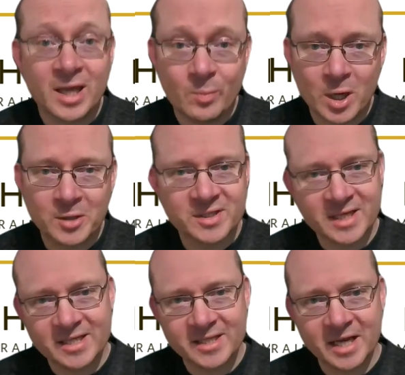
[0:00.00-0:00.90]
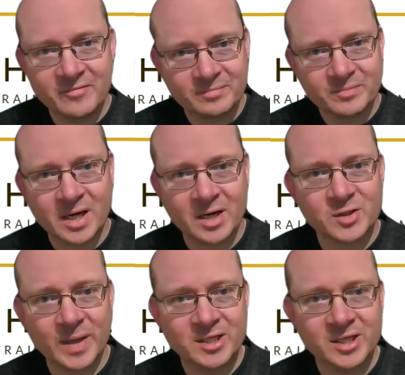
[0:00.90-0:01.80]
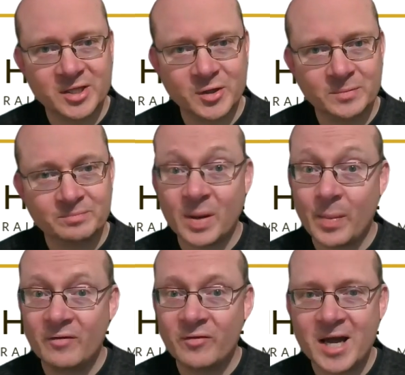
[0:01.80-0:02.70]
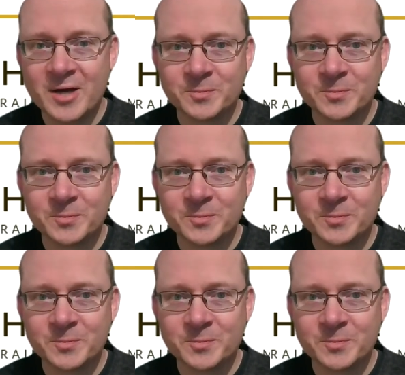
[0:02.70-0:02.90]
Keep well, stay safe, and I'll speak to you soon. Bye-bye for now.